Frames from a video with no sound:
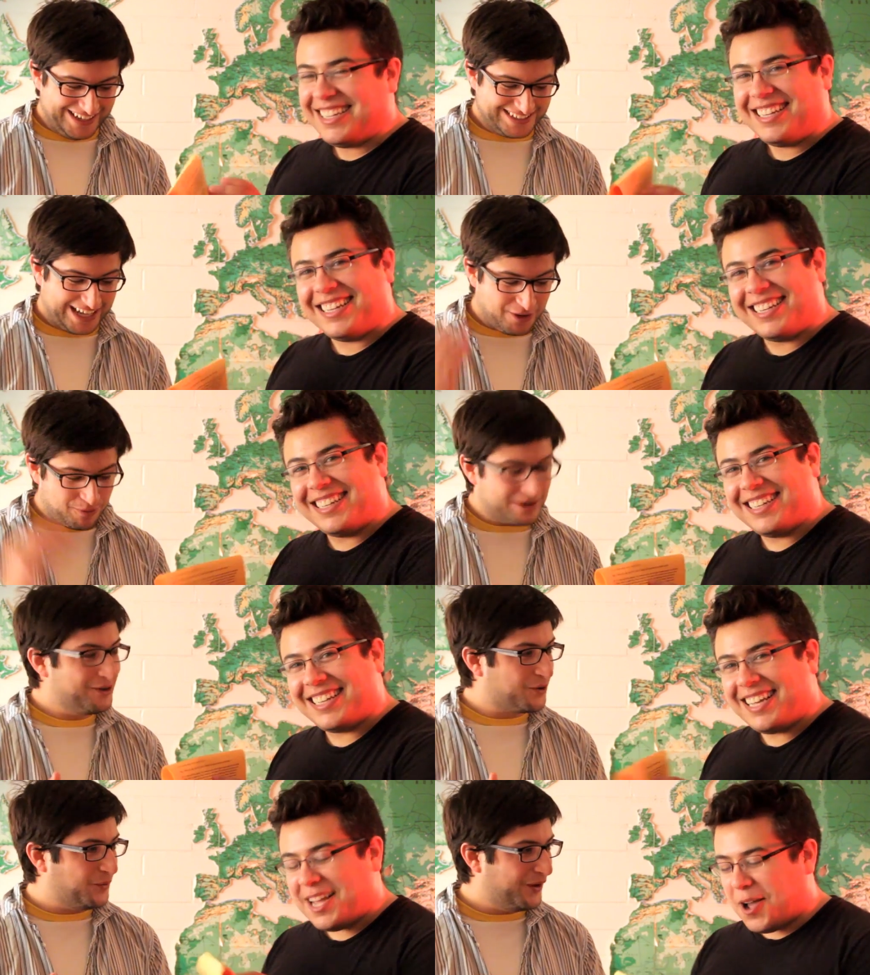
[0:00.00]
Speaker 1: Is that a
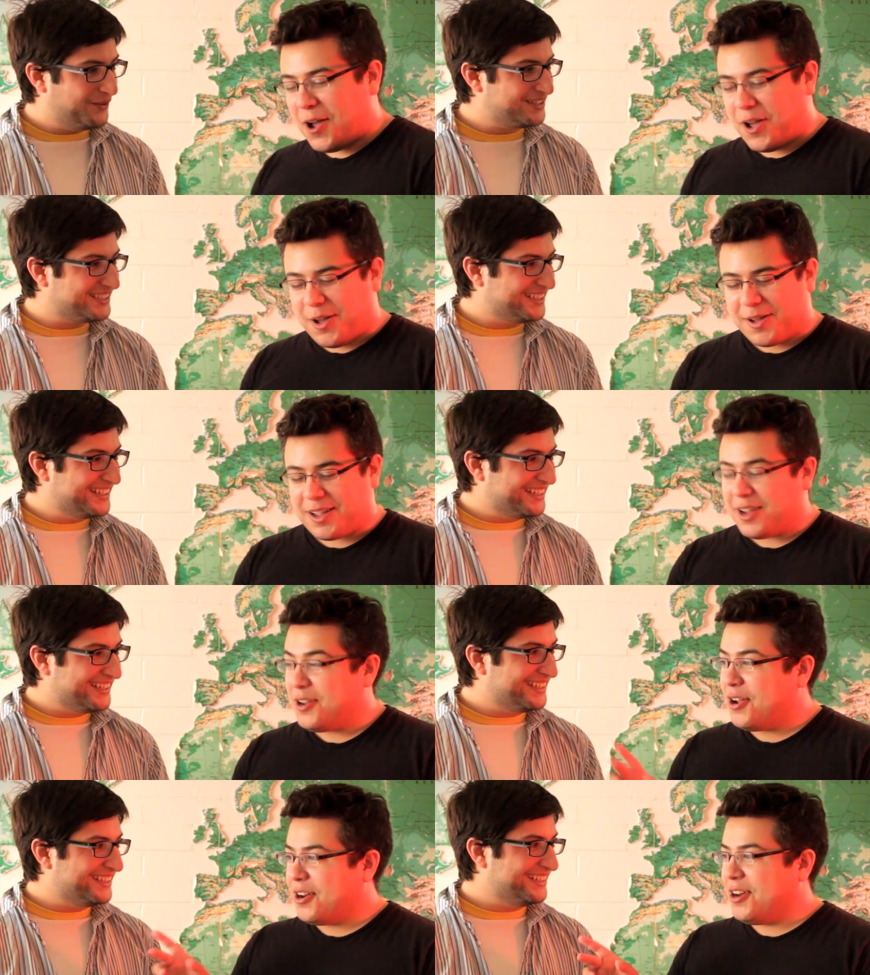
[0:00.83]
real quote?
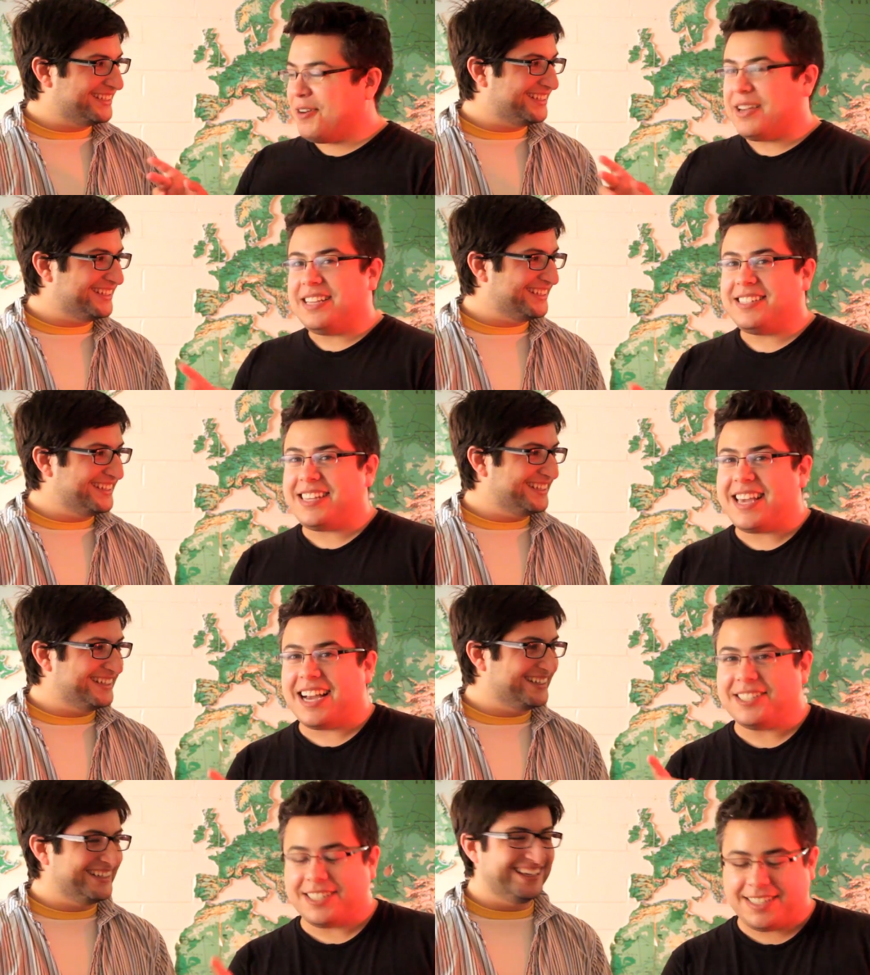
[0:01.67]
No, no, no. He,
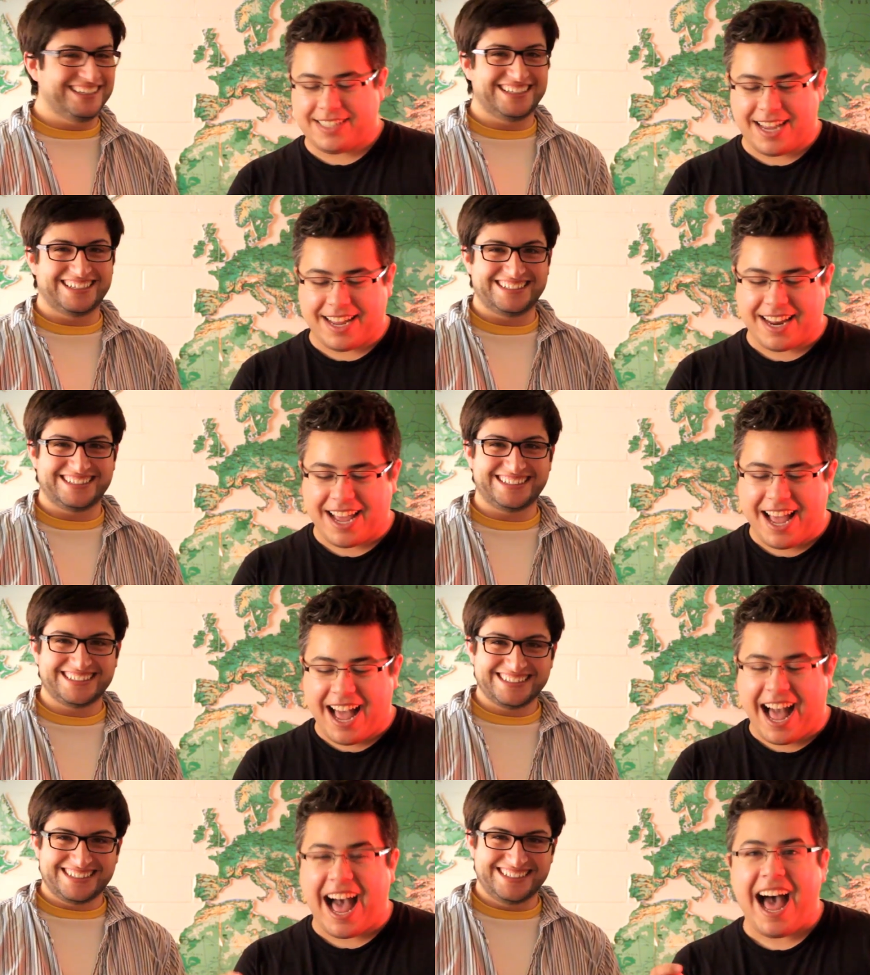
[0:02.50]
he actually said,
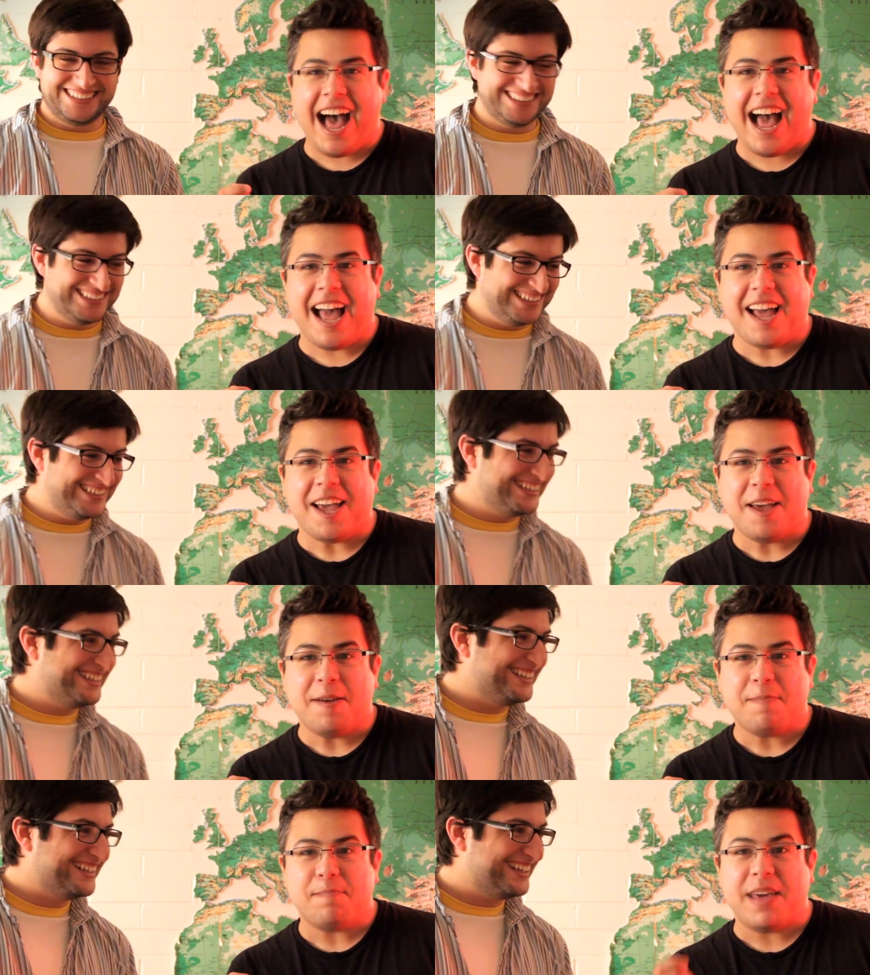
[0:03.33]
I
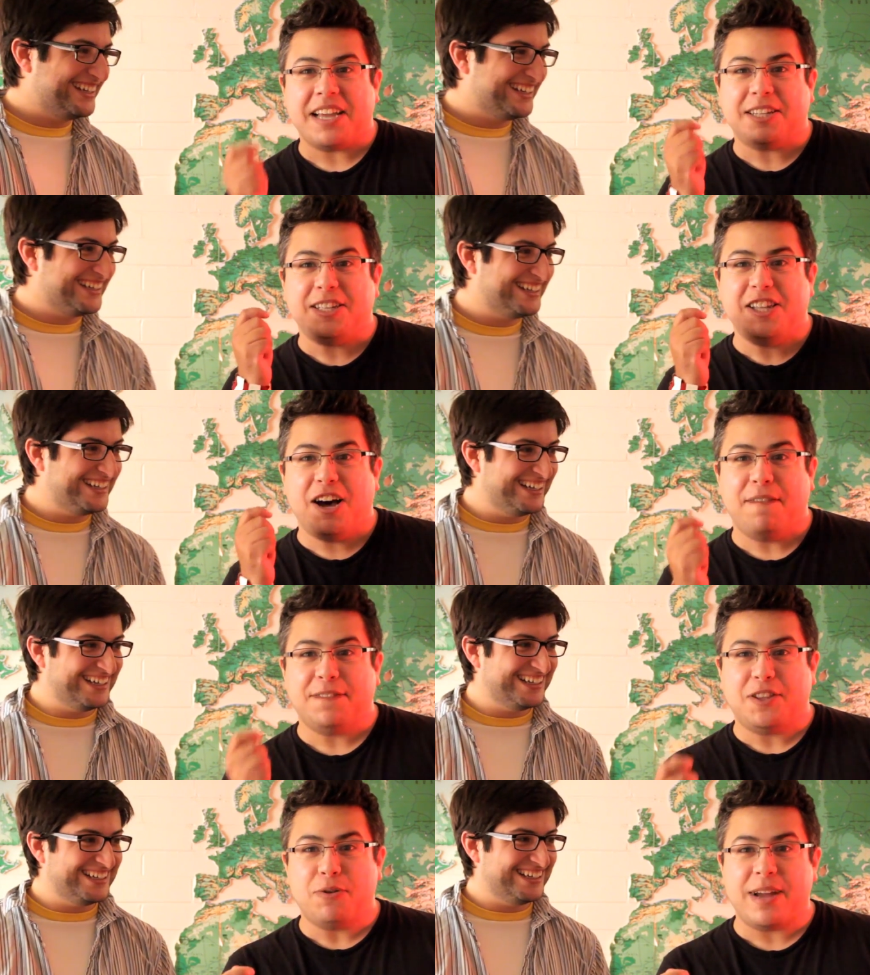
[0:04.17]
make
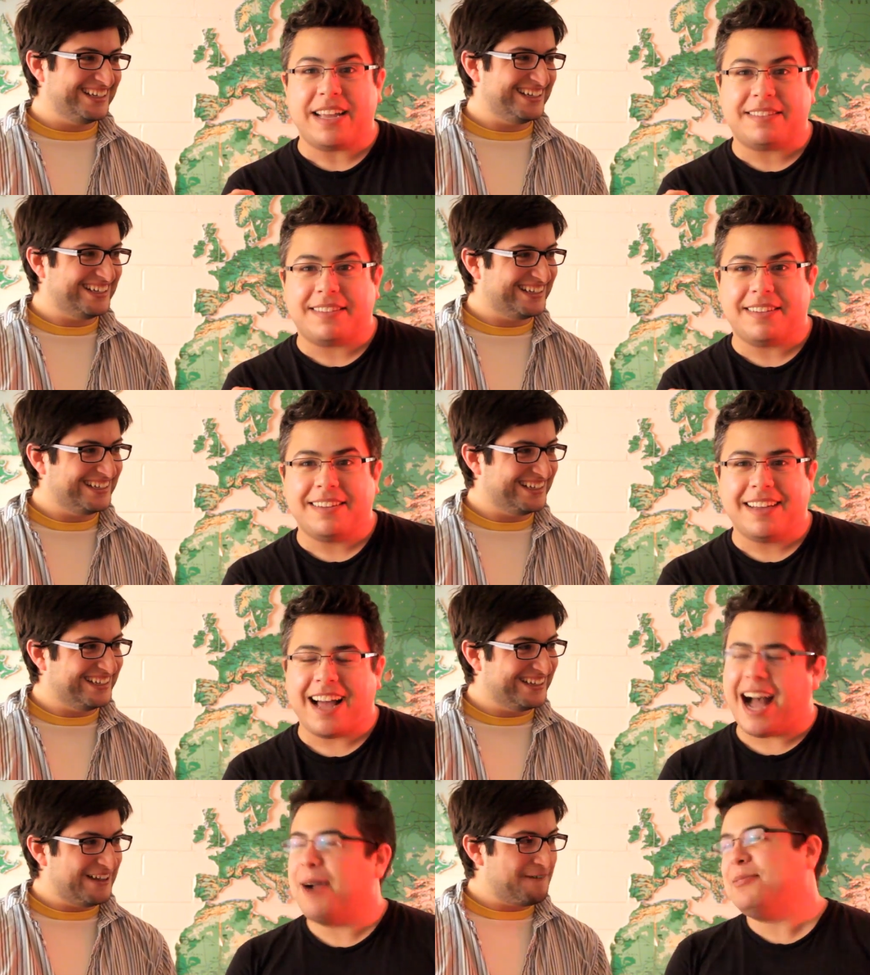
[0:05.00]
love to it.
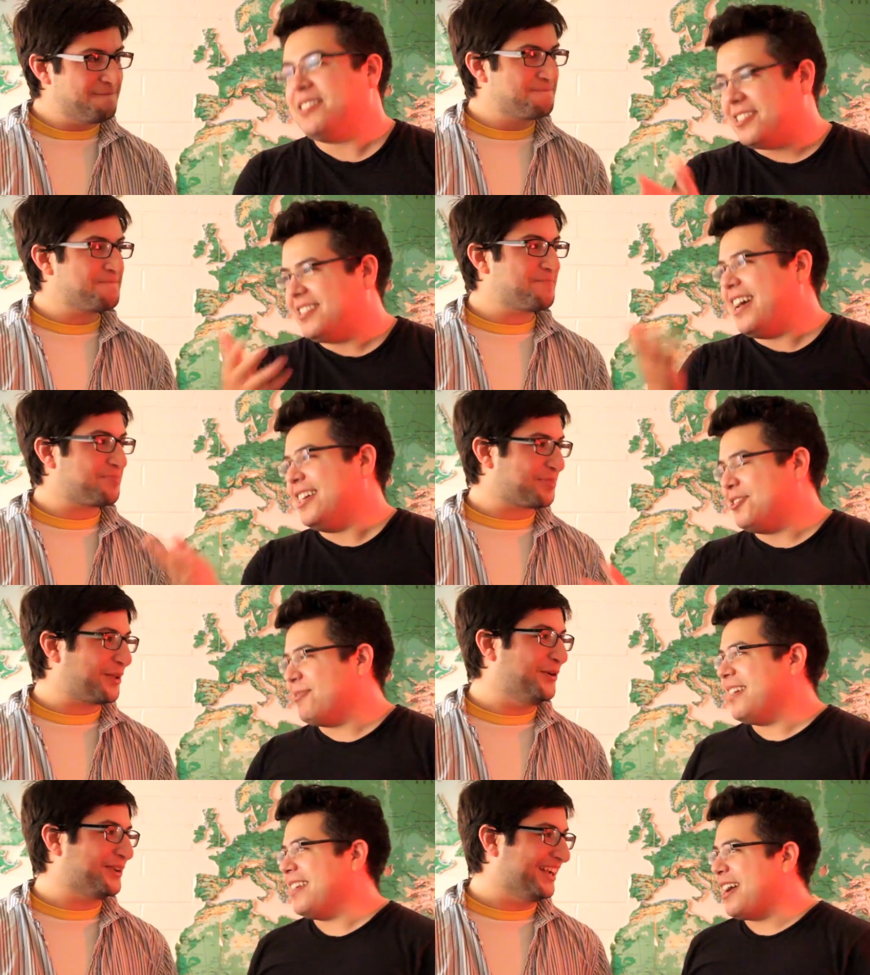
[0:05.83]
I was
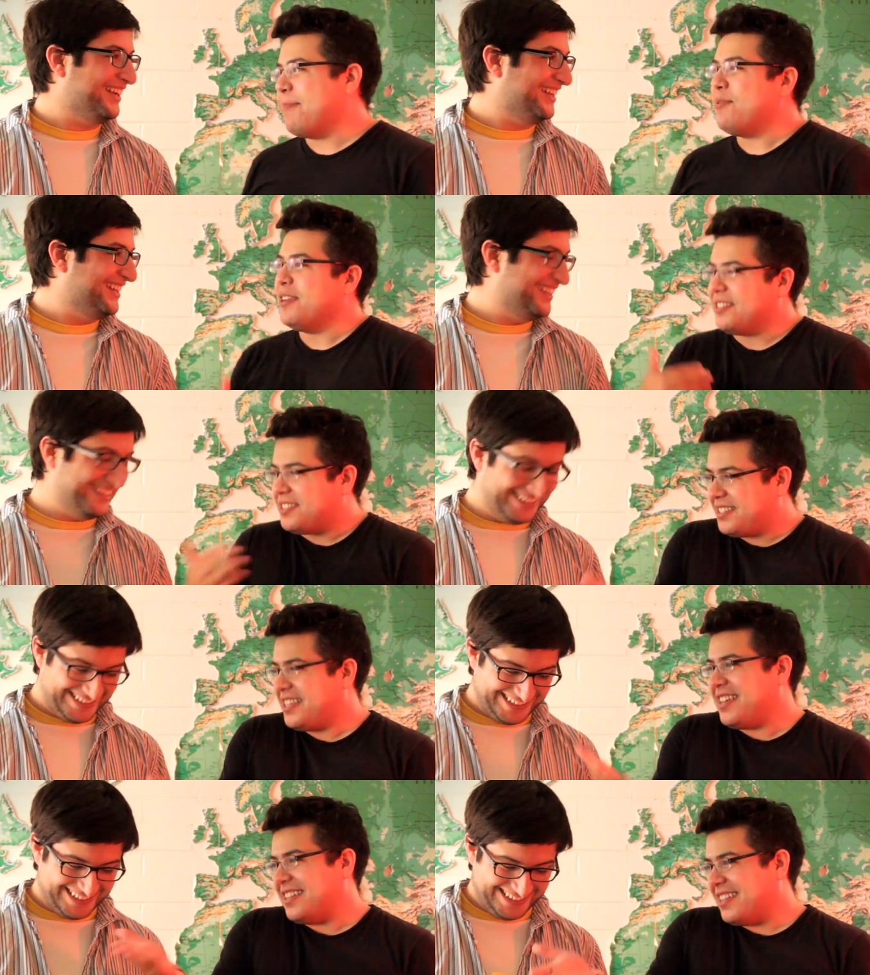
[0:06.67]
exaggerating. Okay. I put in
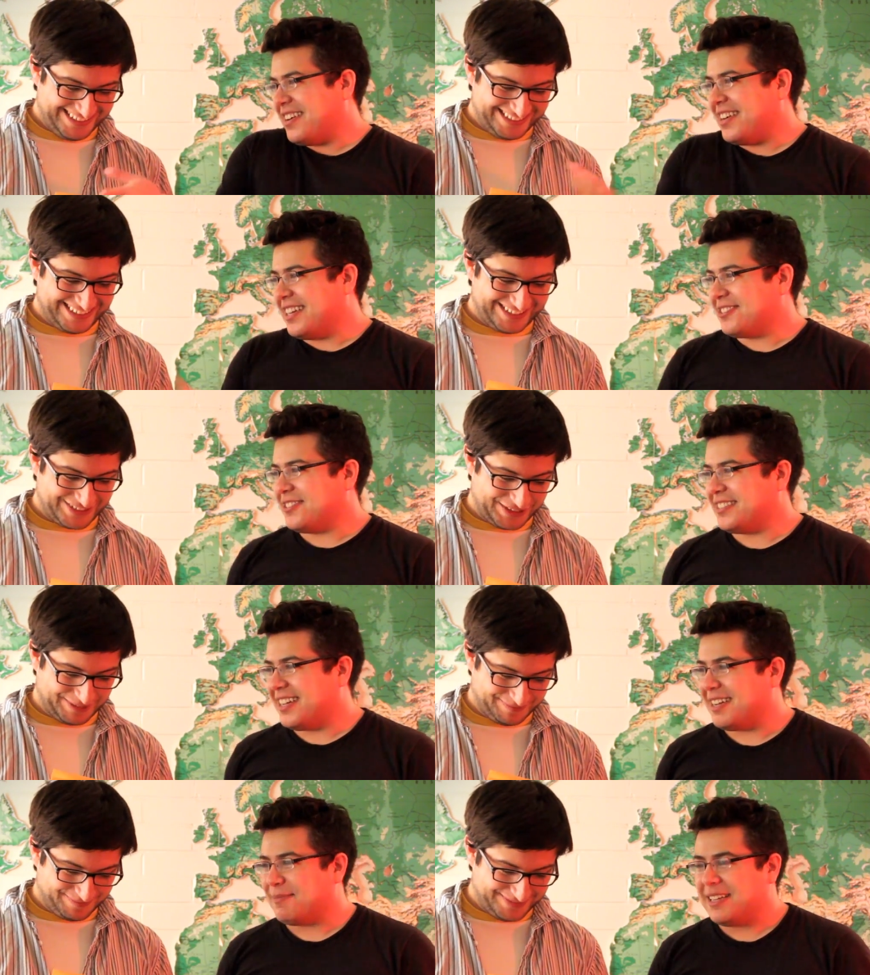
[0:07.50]
C in there an extra
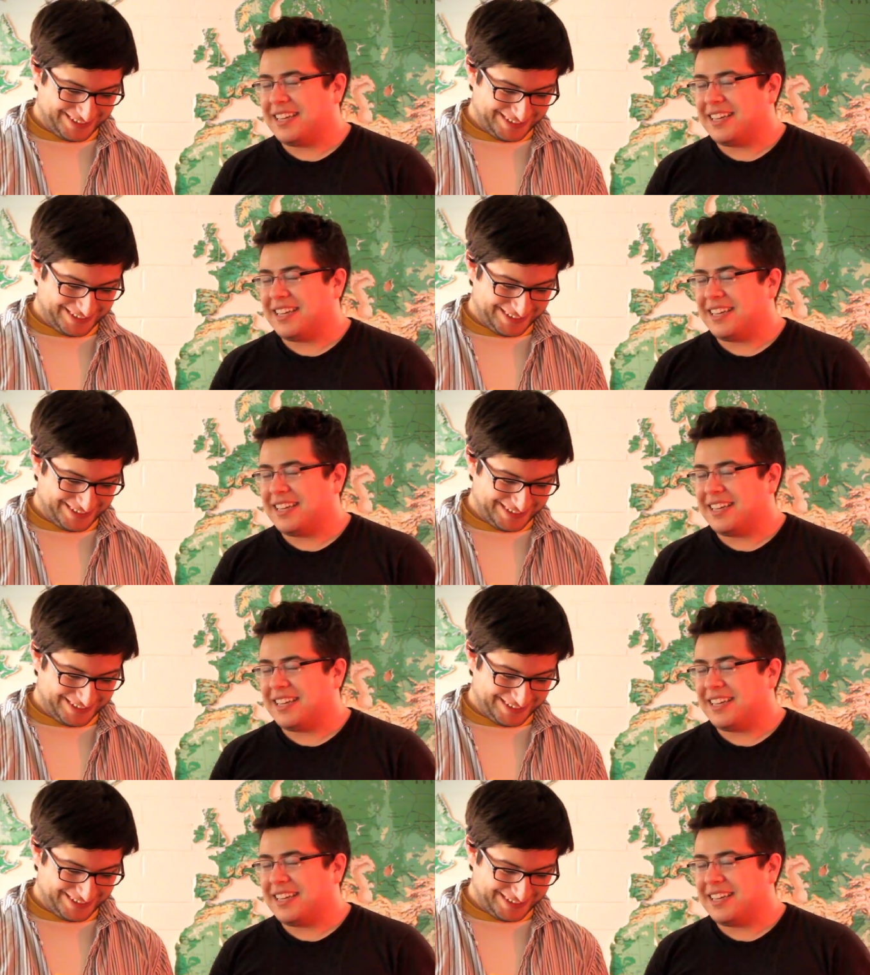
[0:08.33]
okay. time.